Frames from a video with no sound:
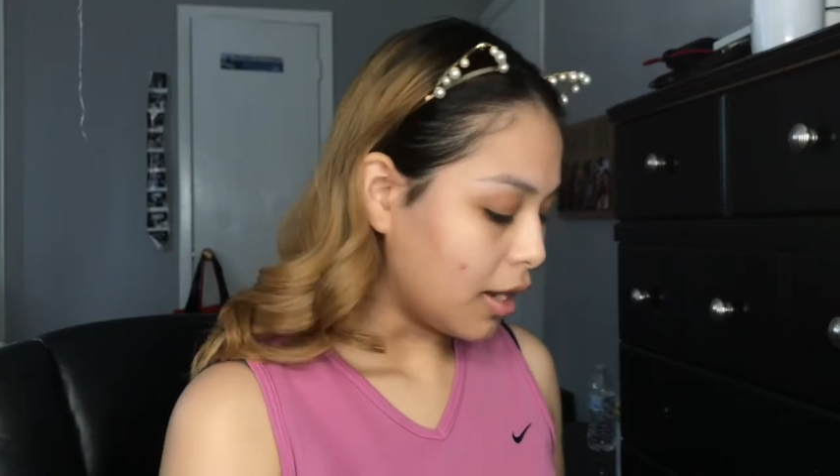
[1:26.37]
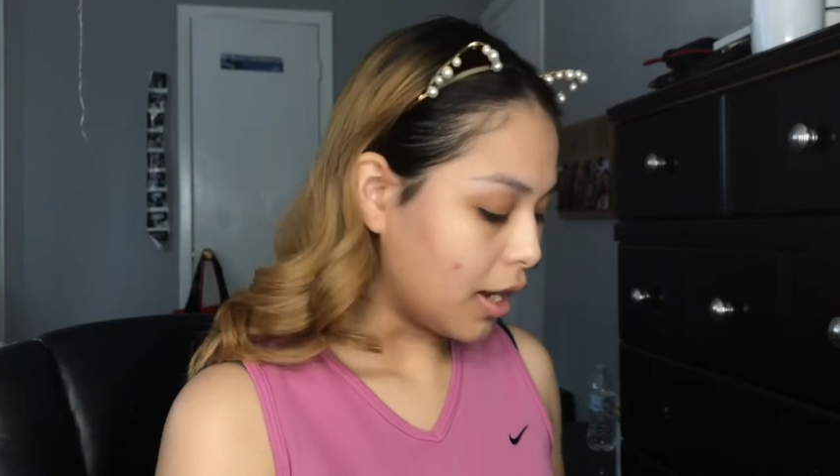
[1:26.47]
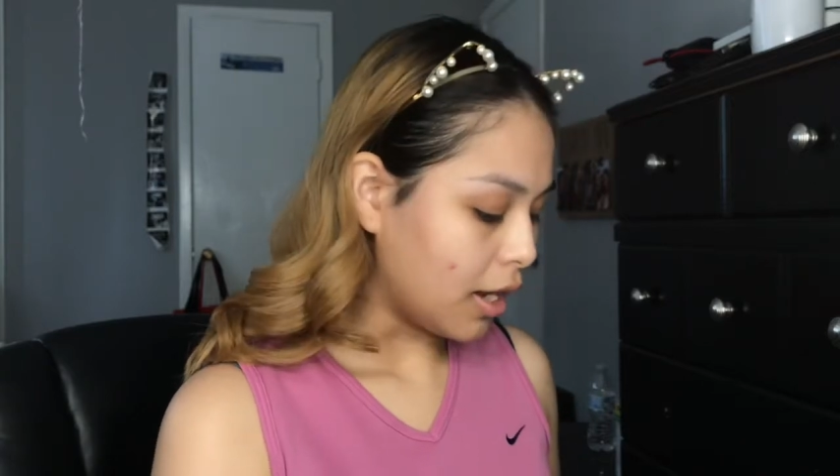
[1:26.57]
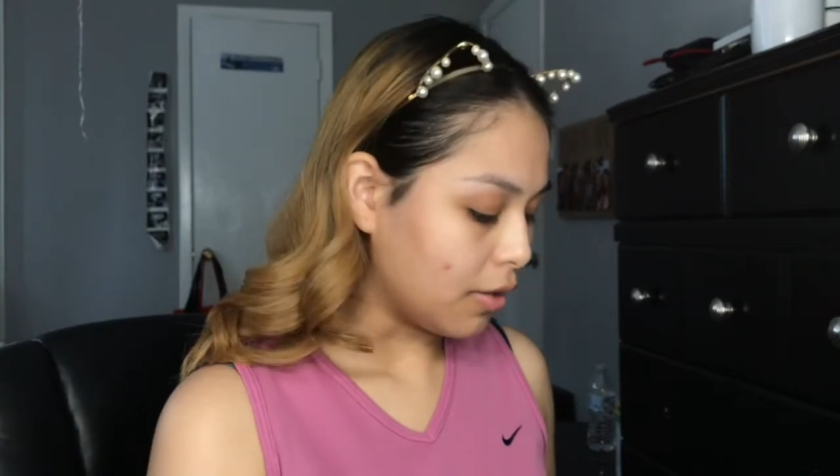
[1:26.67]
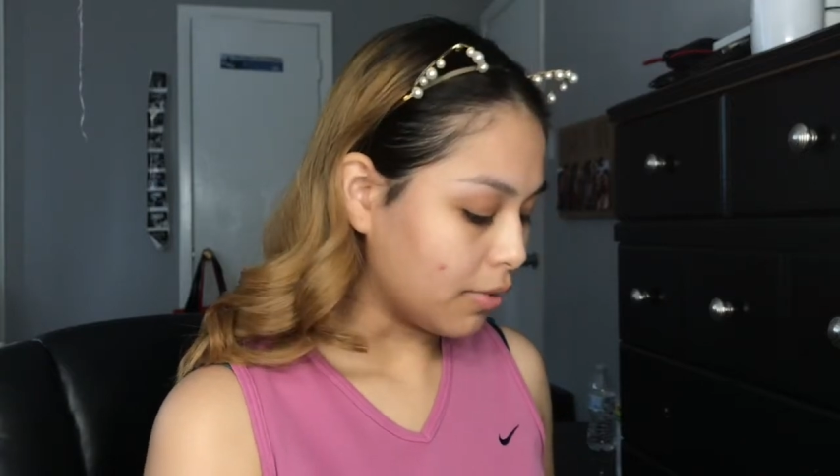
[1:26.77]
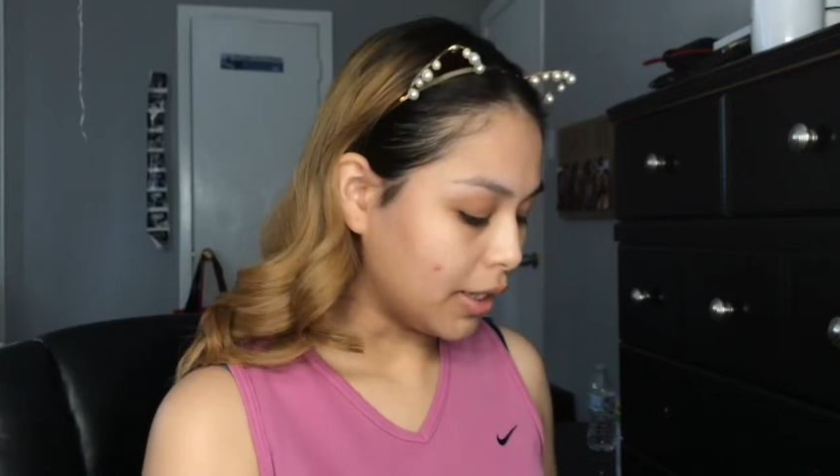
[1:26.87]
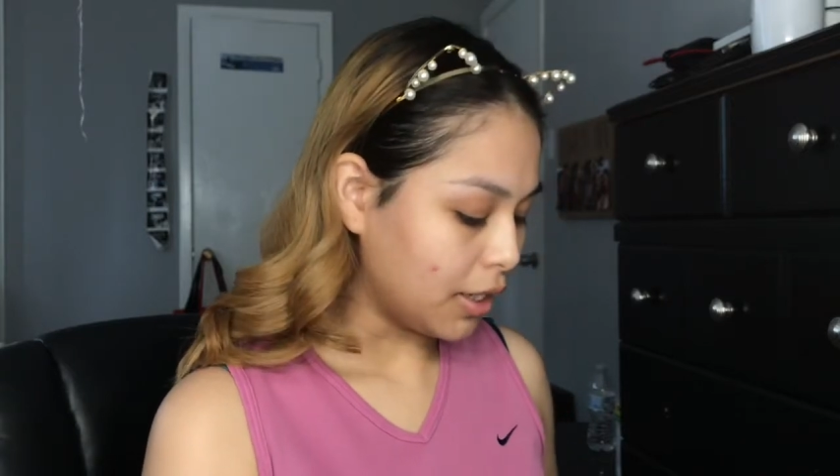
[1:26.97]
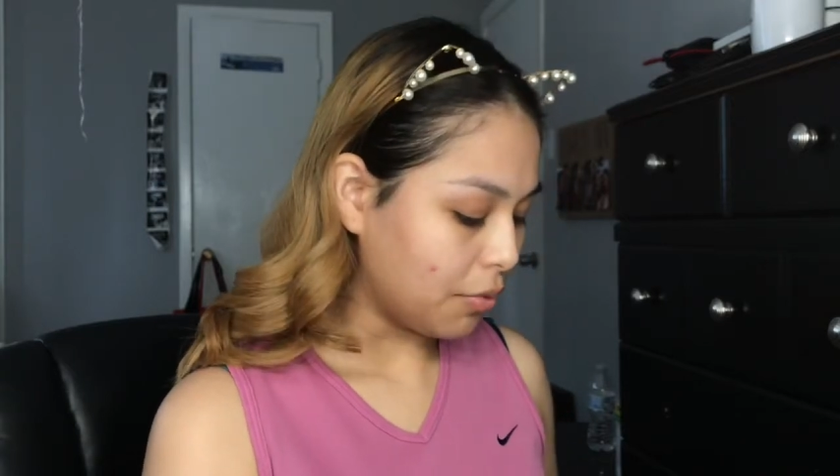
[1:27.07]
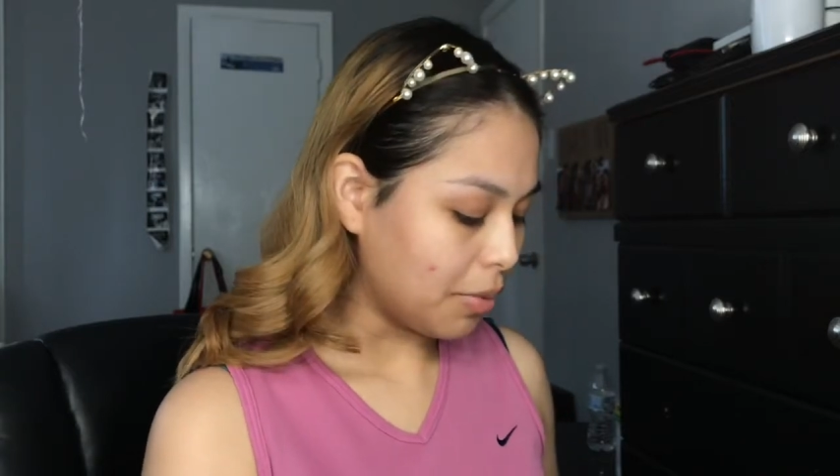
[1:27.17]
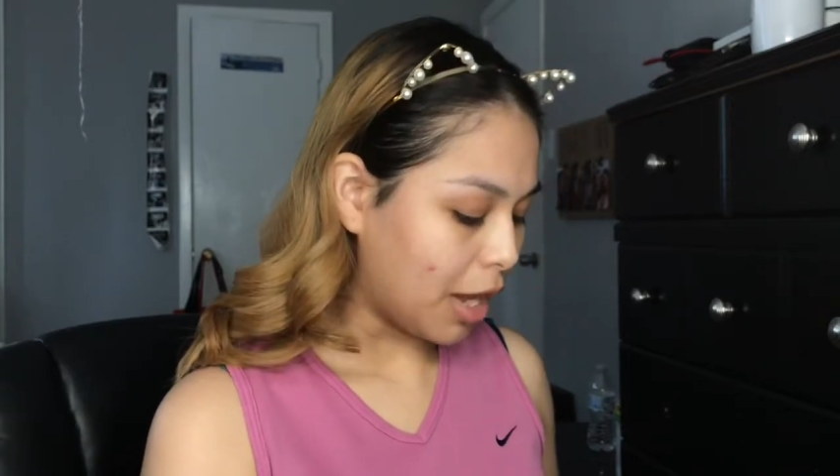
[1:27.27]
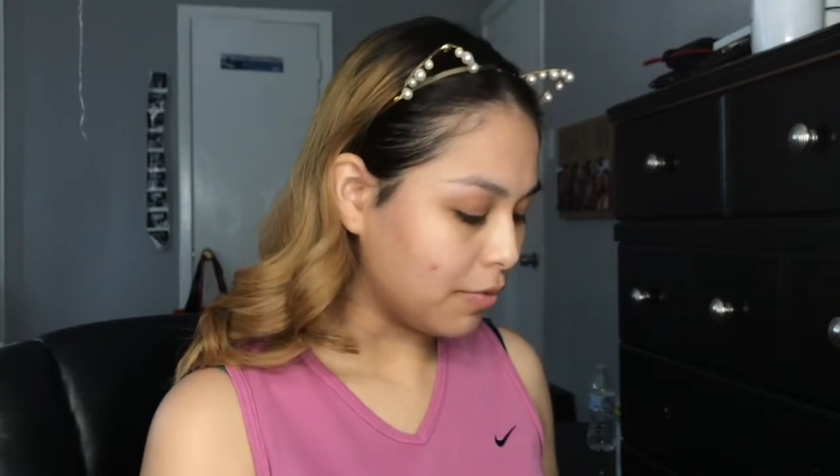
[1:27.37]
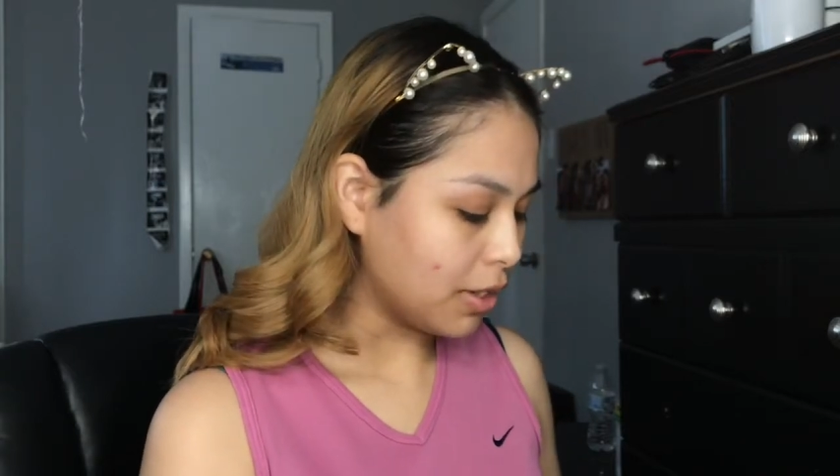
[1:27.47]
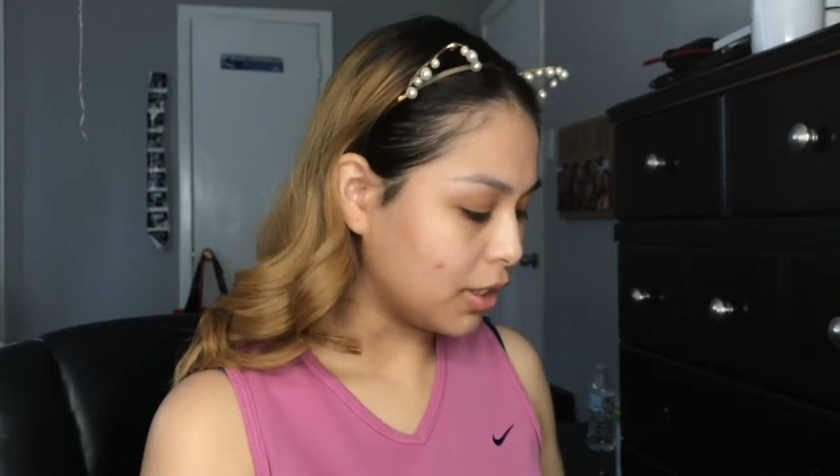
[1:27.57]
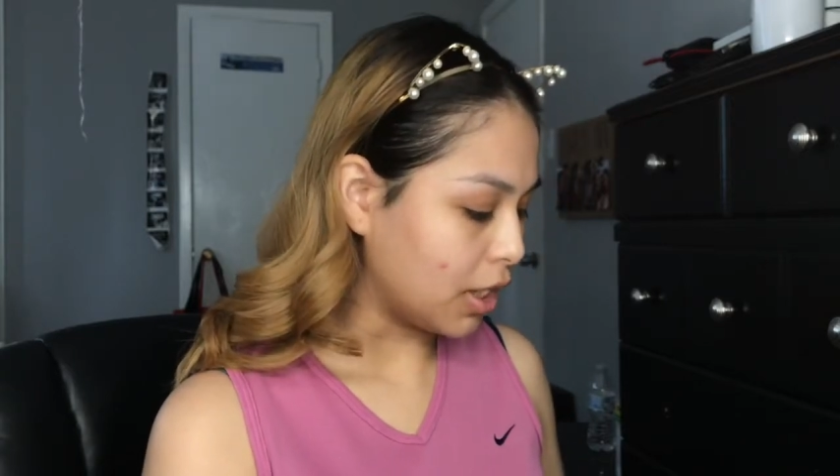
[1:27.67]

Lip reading: Right now I'm having a